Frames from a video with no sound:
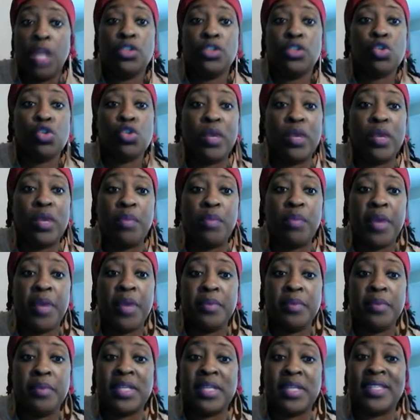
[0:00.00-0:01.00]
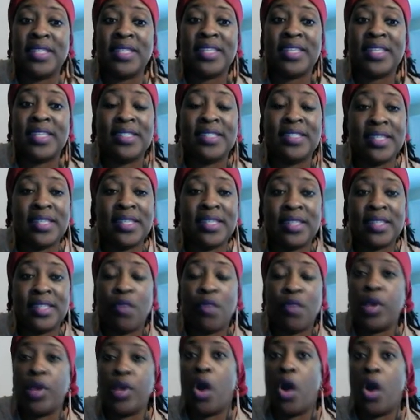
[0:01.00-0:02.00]
20 pips is consistent.
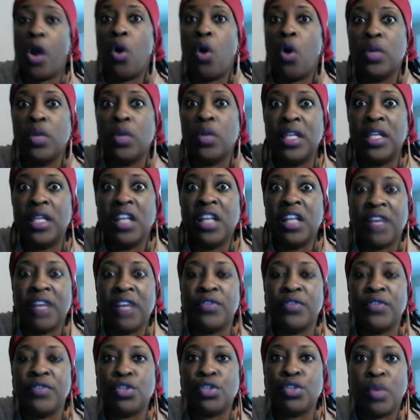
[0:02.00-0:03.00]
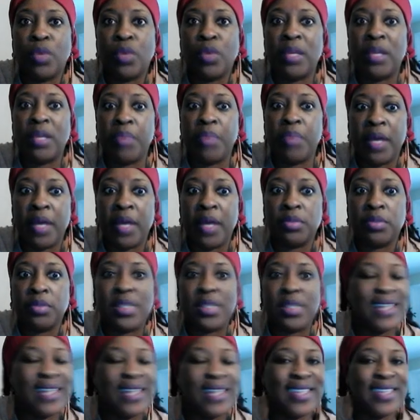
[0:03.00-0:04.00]
We're only looking for 20 pips.
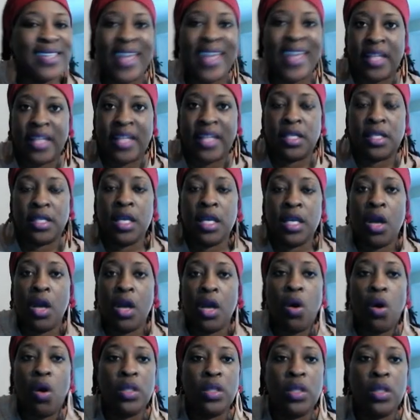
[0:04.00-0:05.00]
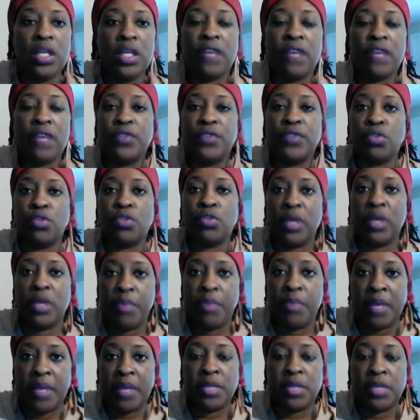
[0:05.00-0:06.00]
That's it. Only looking for 20
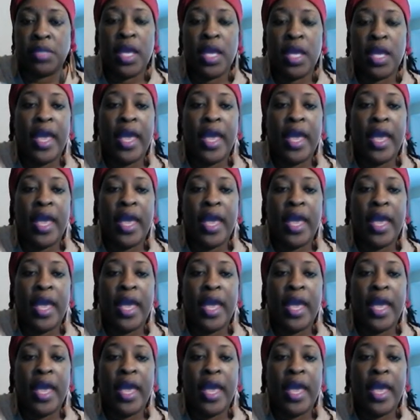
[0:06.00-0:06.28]
pips.